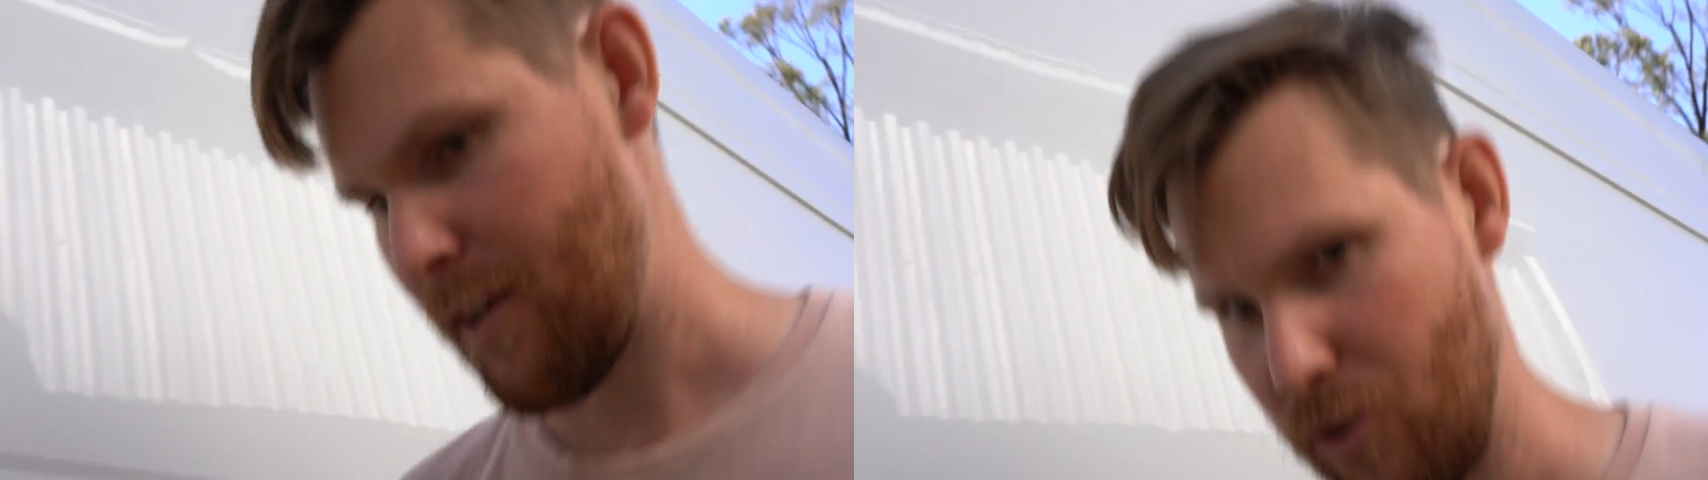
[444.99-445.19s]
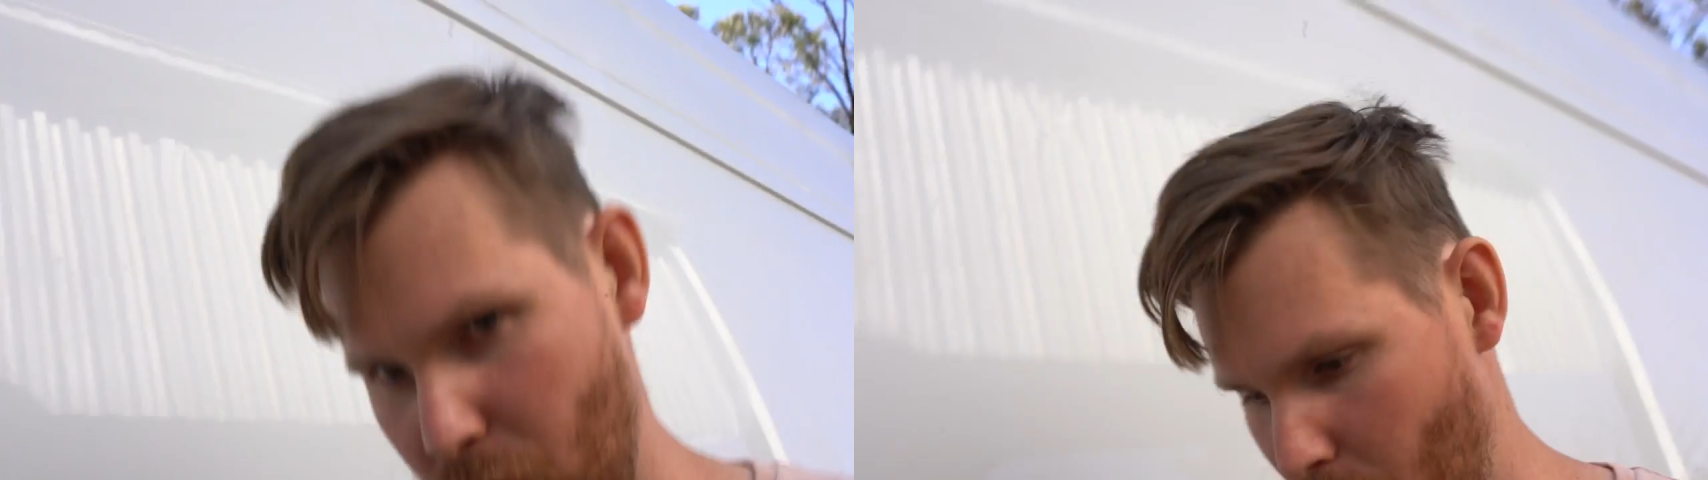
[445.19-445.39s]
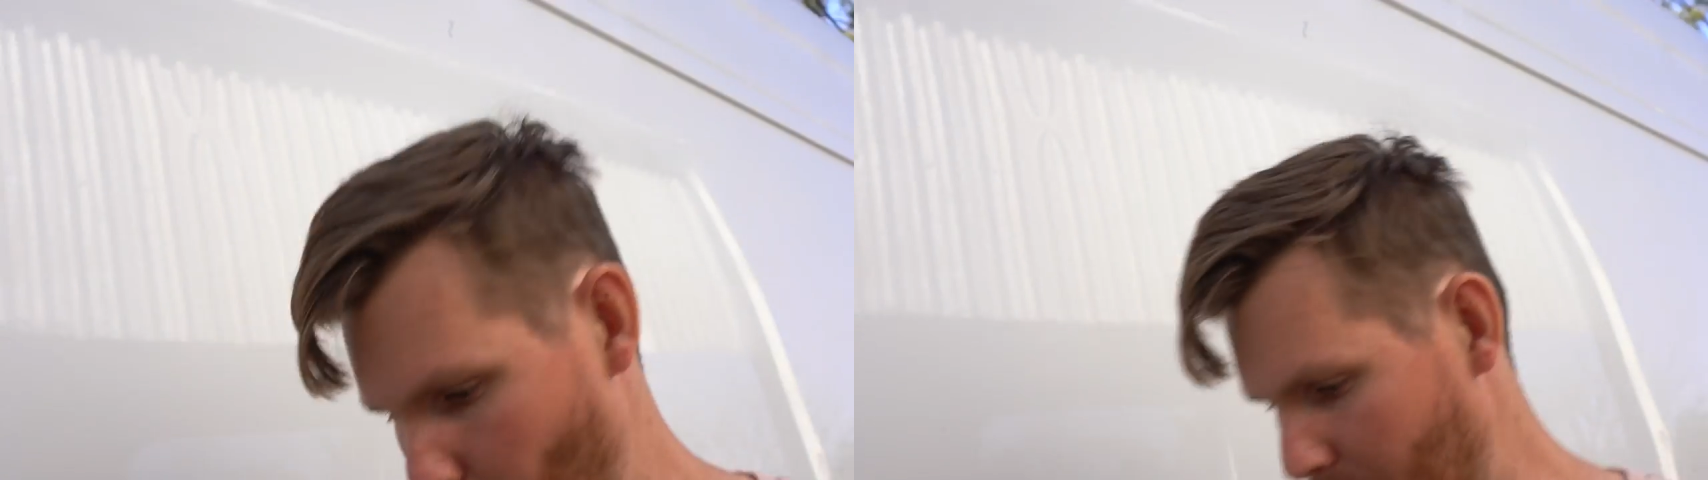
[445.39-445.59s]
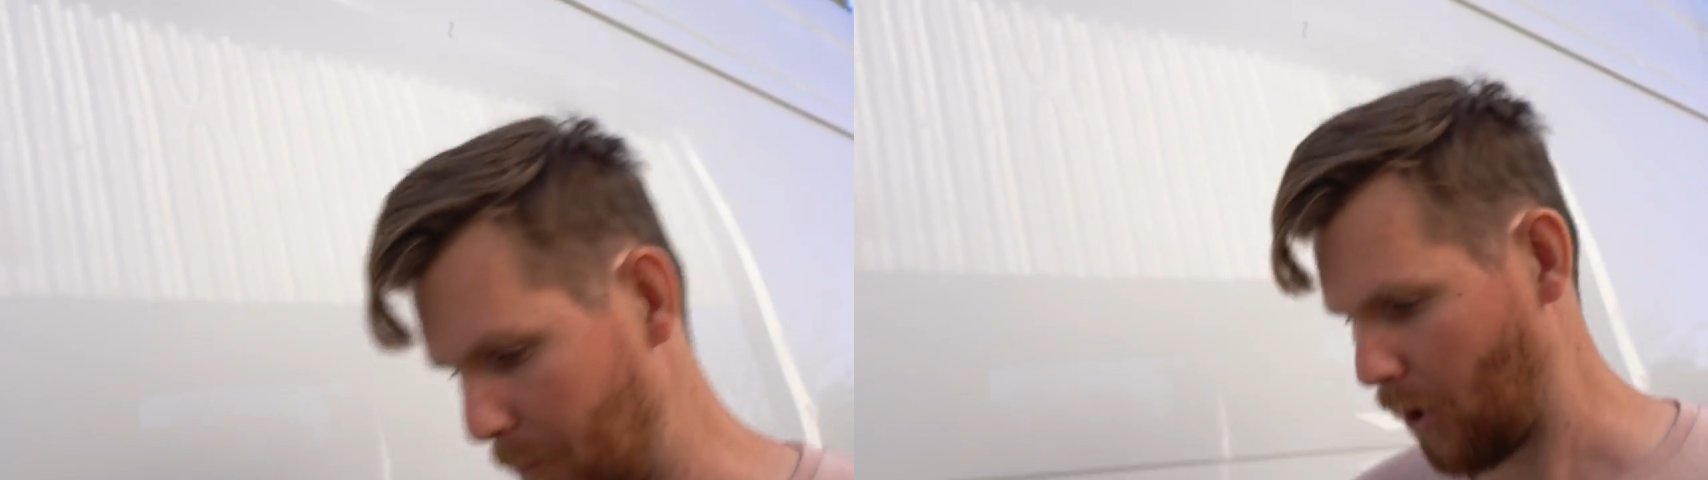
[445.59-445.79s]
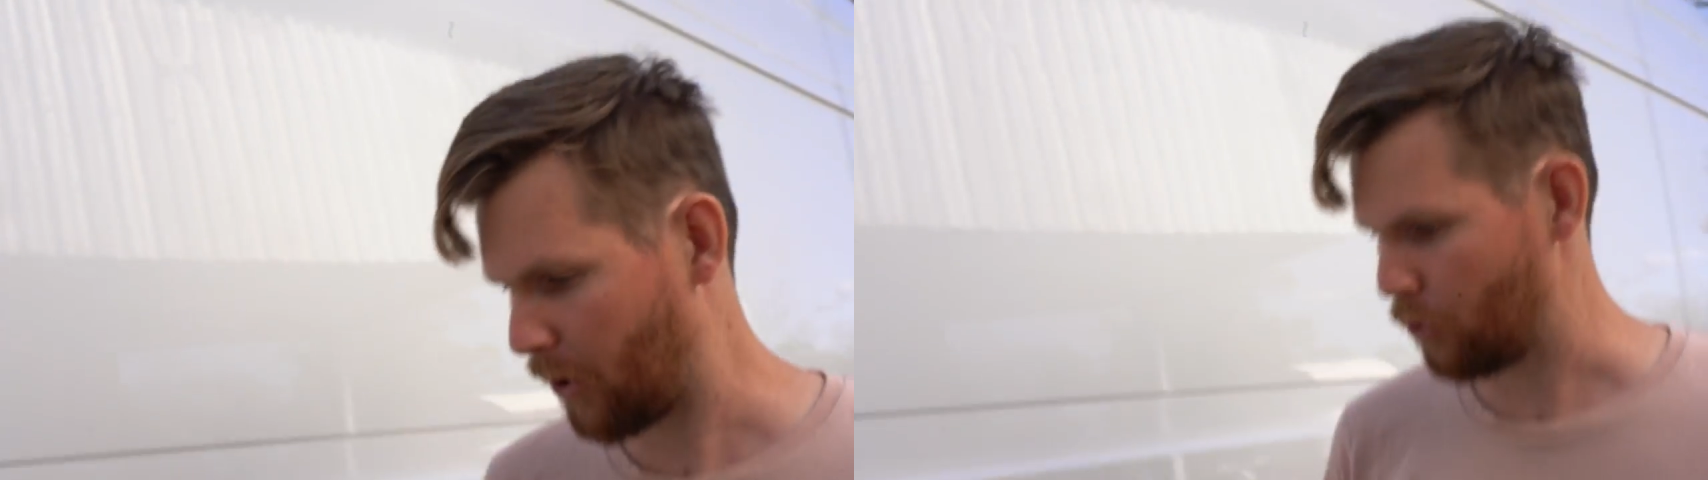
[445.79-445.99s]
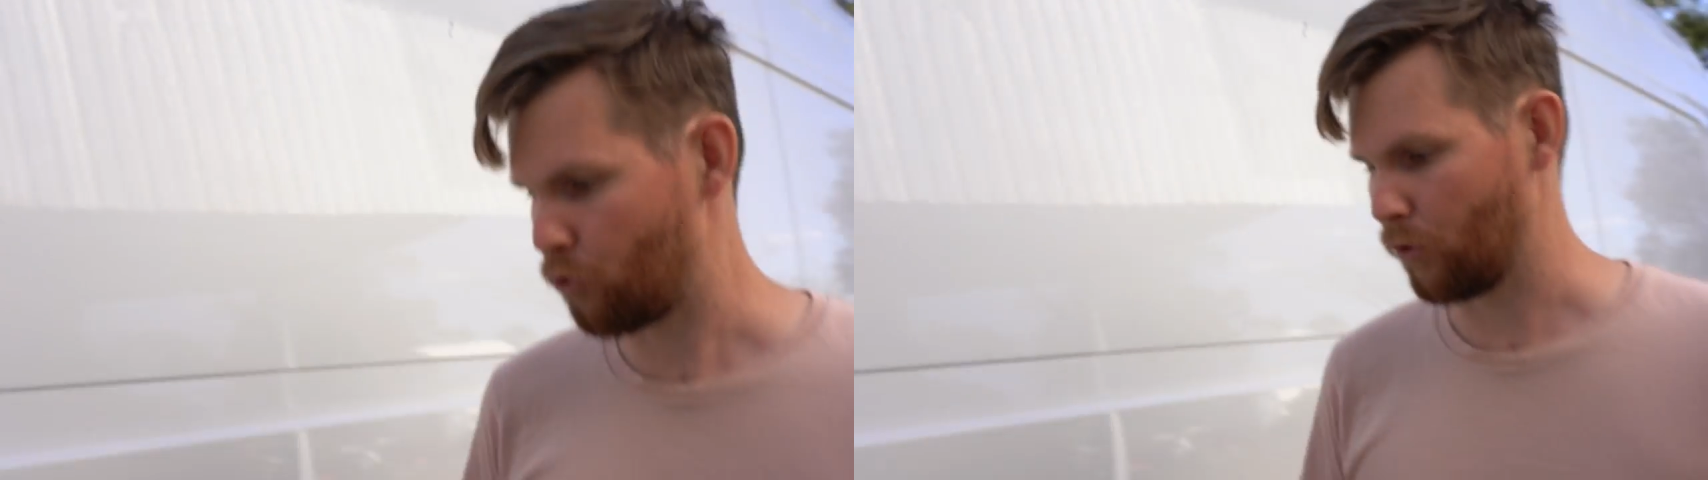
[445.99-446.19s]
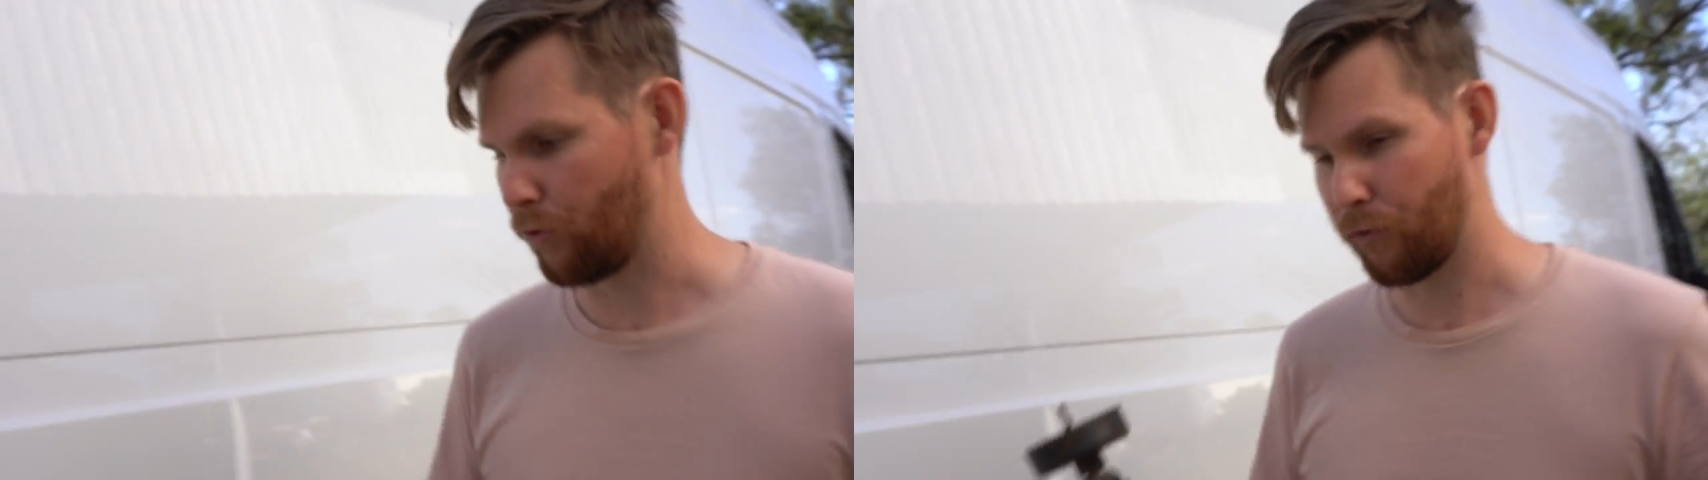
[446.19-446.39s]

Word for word: So while I'm not going to drill